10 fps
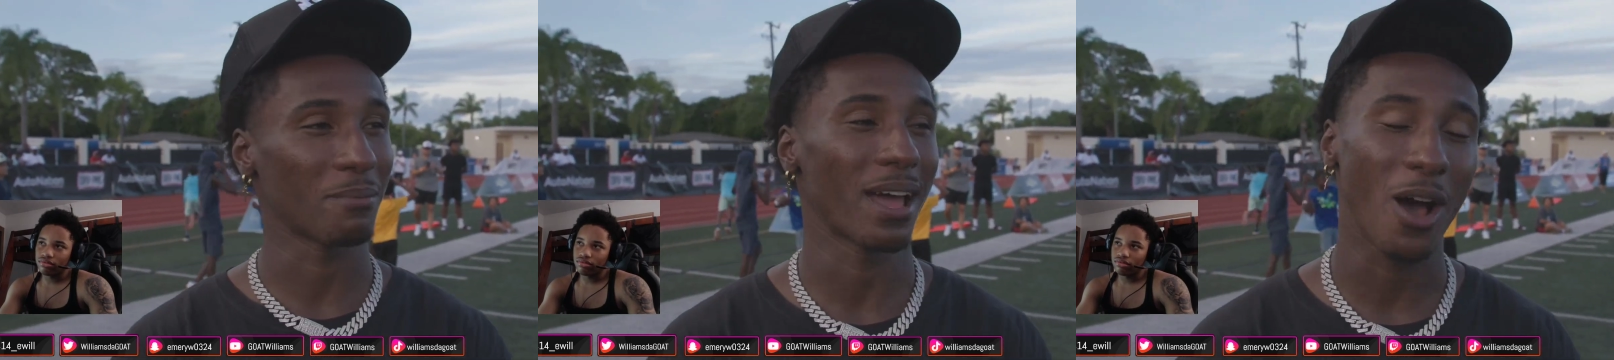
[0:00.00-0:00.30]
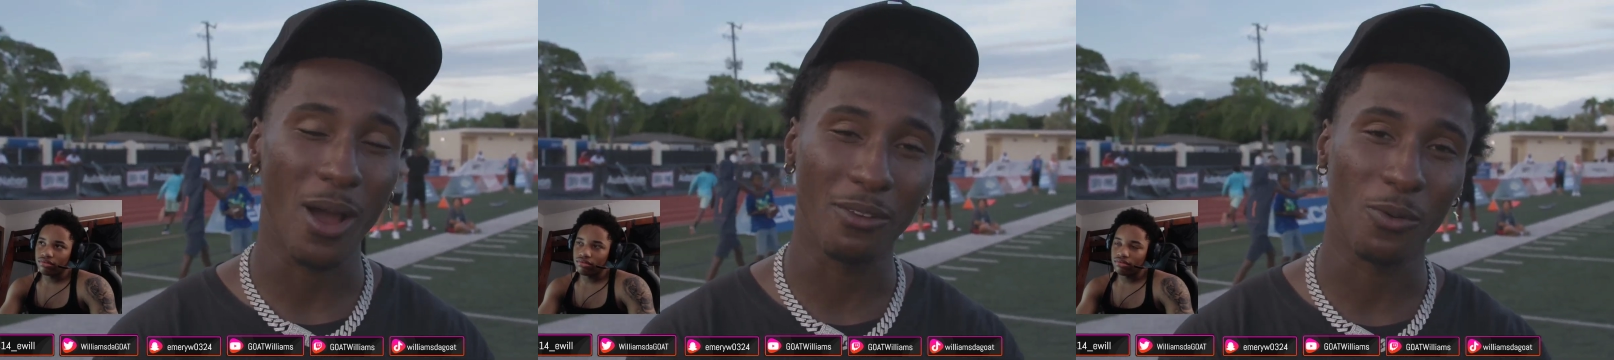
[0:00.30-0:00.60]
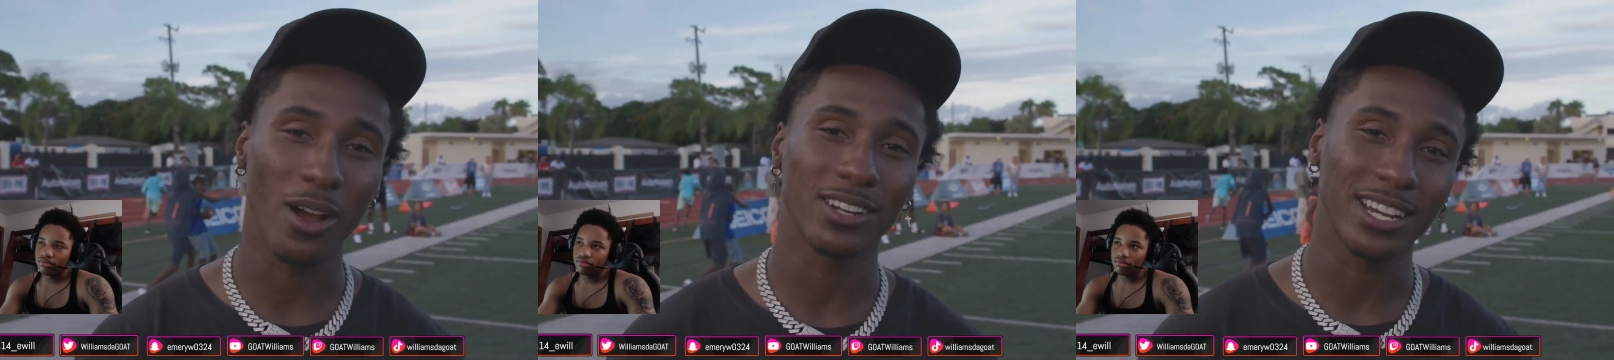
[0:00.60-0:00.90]
Speaker 1: Man, I don't ever
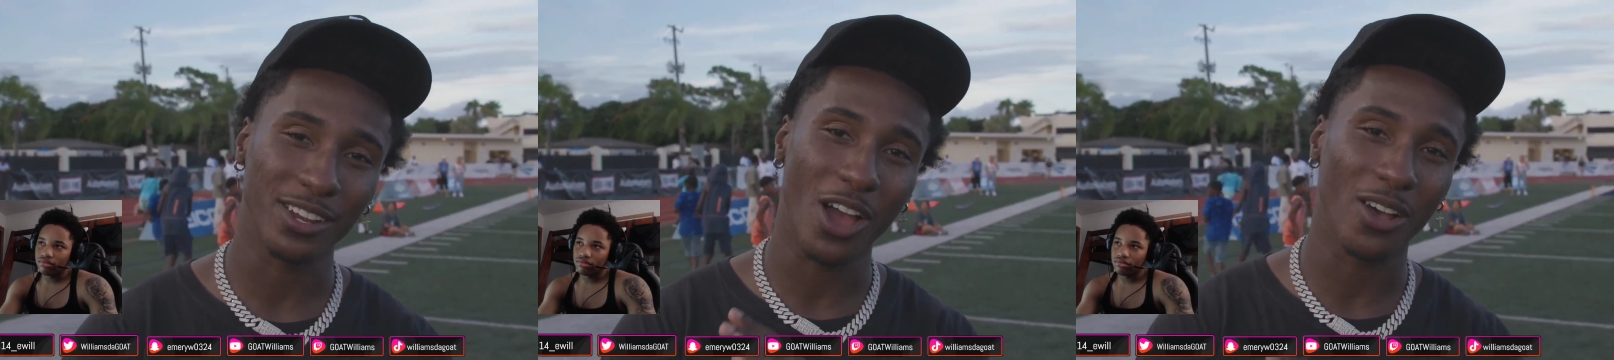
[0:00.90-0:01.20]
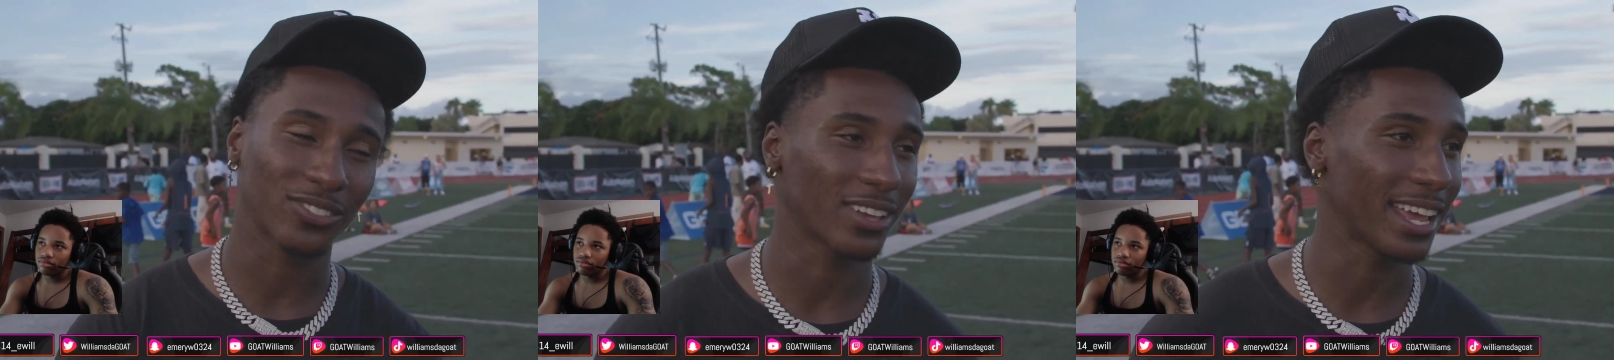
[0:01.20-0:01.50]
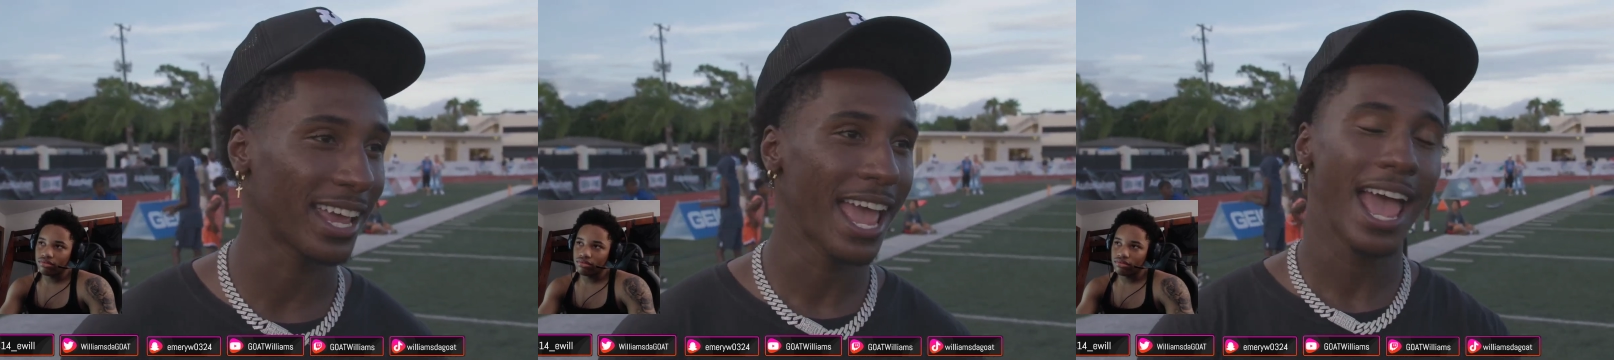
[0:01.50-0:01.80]
want to hear y'all
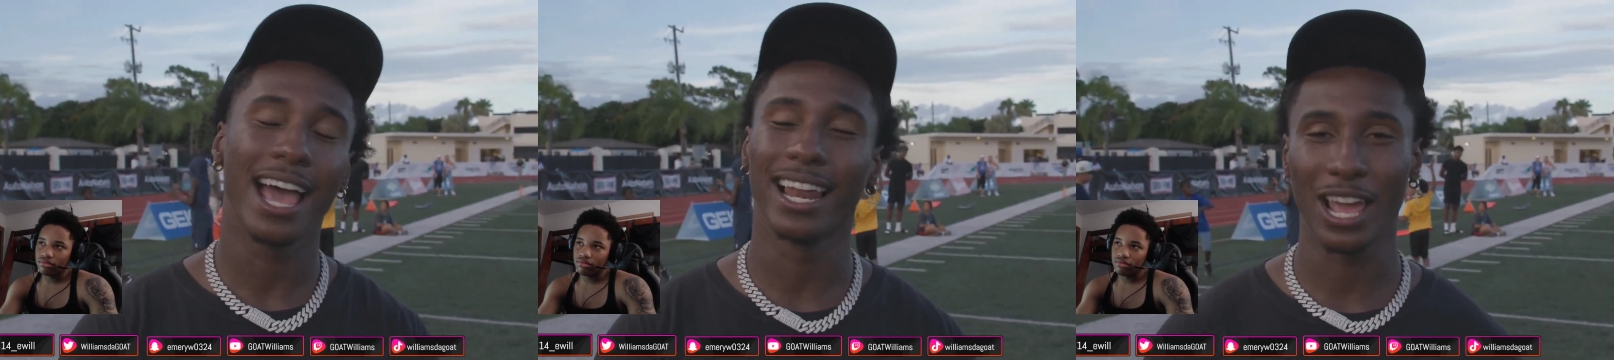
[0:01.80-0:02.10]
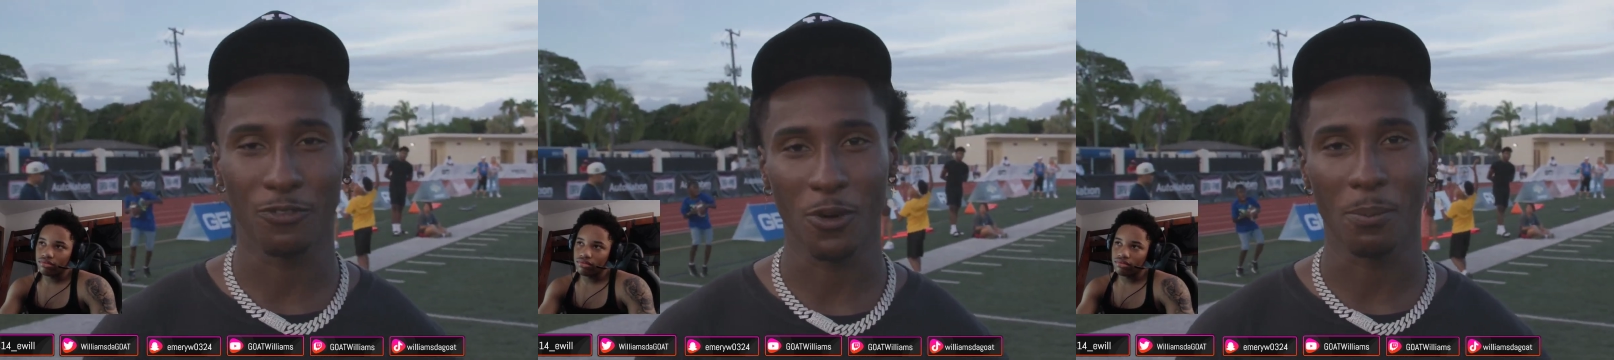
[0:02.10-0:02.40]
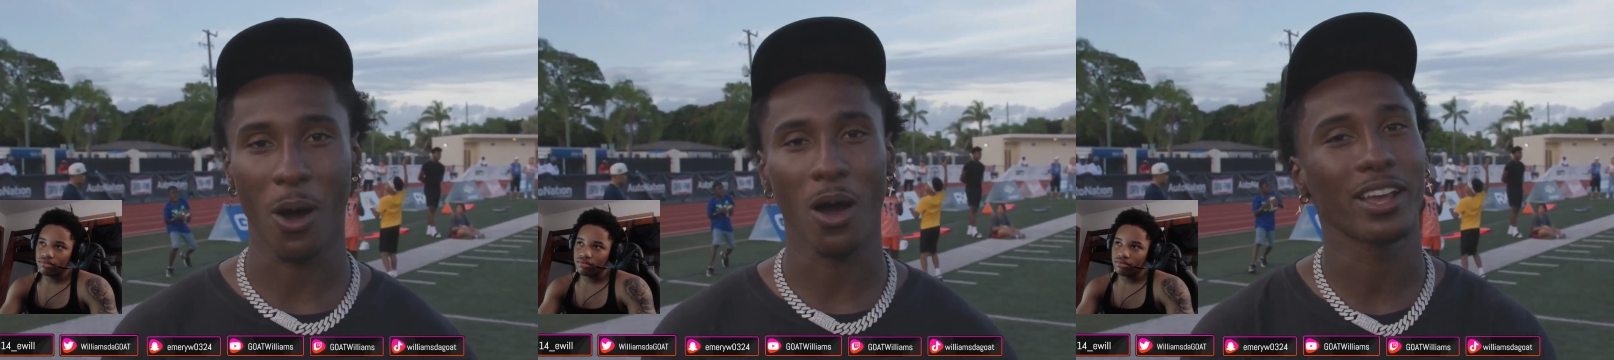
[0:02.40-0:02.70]
say LA
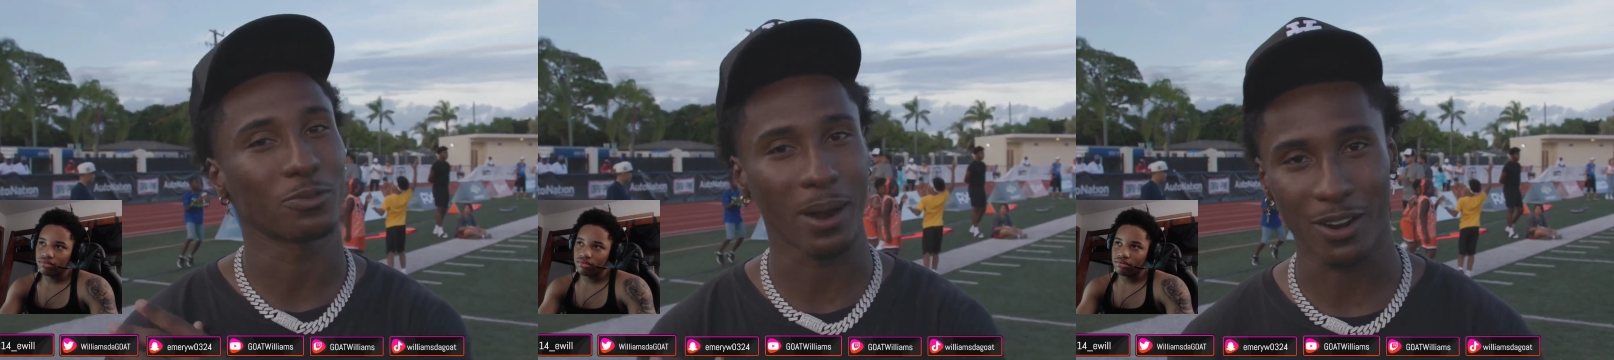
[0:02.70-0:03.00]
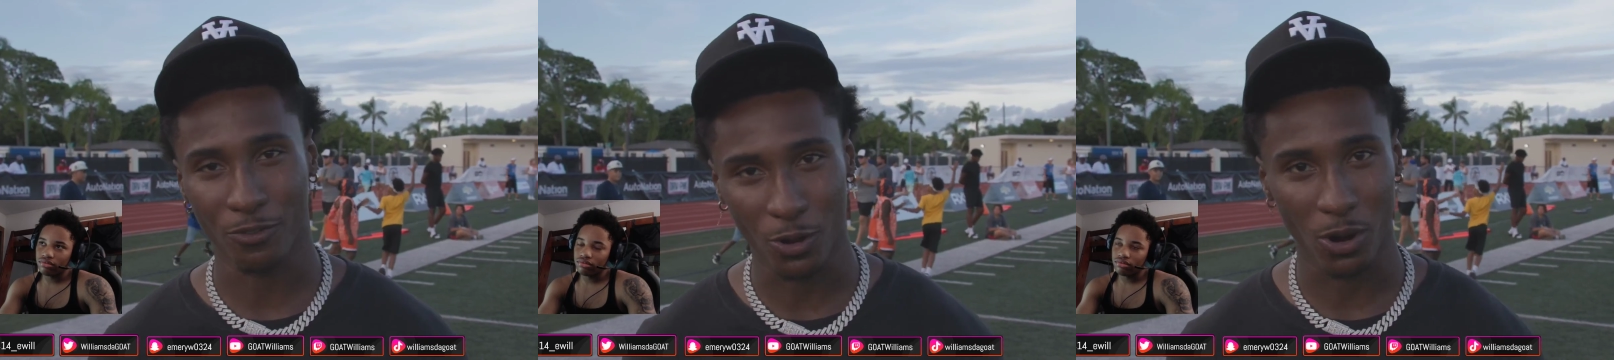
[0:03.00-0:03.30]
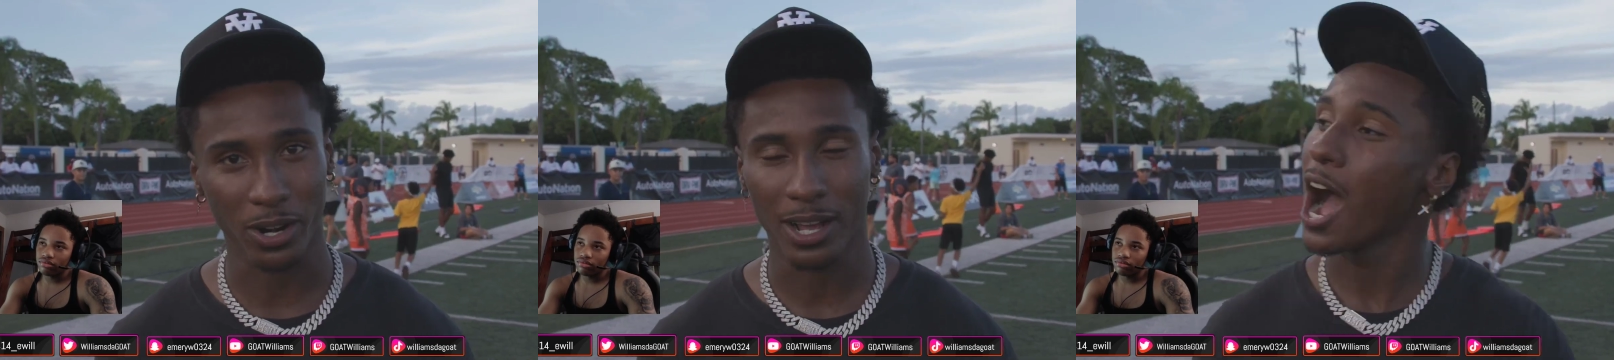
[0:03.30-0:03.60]
football is better than
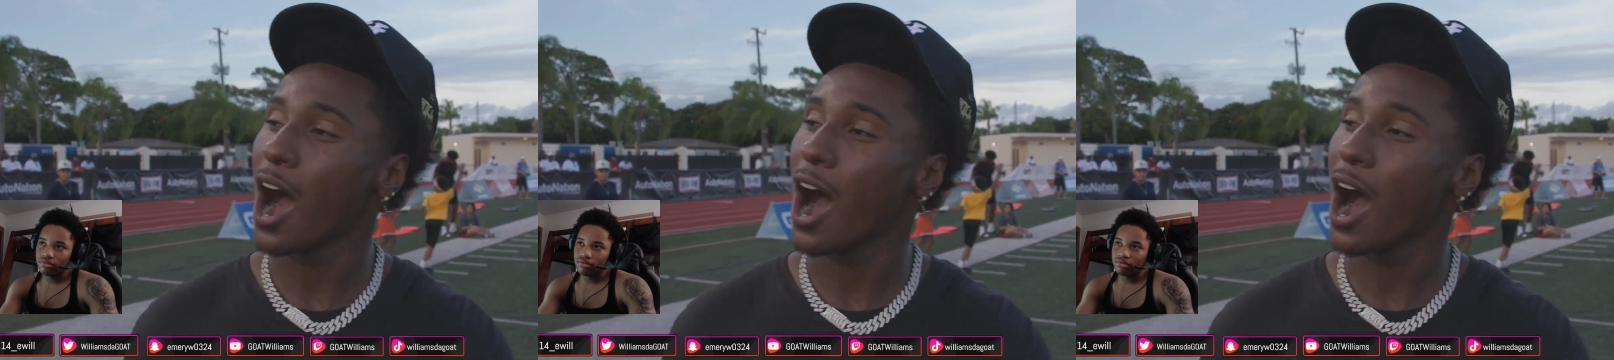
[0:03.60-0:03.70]
Florida.